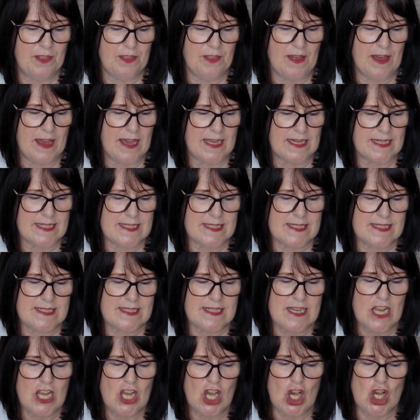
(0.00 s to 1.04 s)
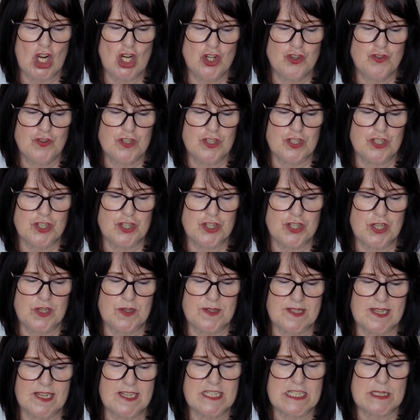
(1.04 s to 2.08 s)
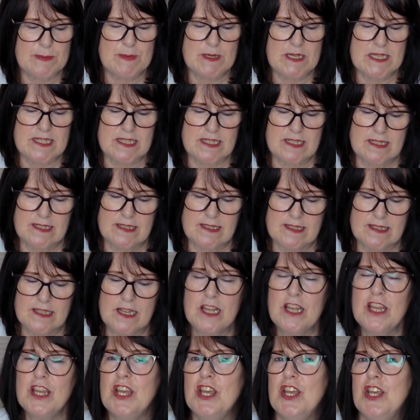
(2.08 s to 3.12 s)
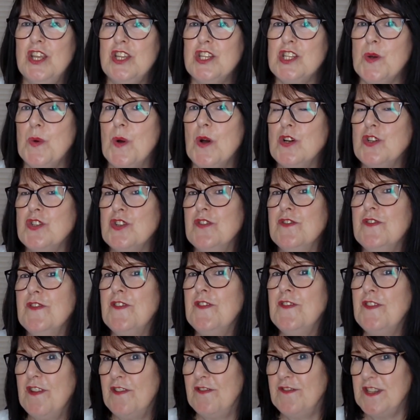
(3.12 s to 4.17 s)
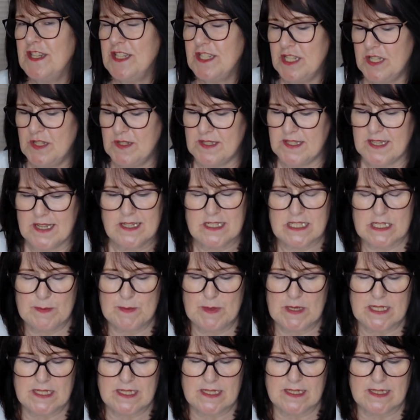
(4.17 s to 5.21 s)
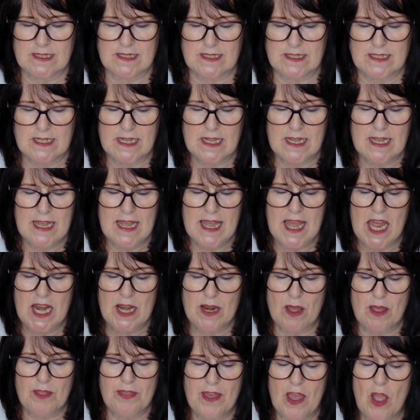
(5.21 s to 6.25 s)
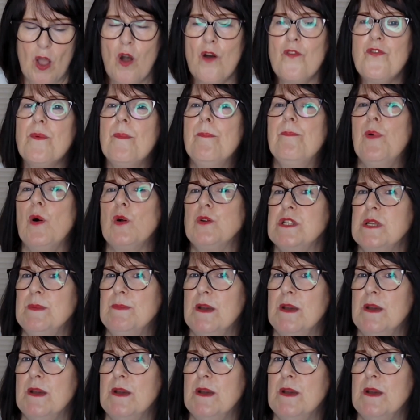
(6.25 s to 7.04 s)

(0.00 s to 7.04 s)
that's 102 centimetres to 152 centimetres. Now they are the body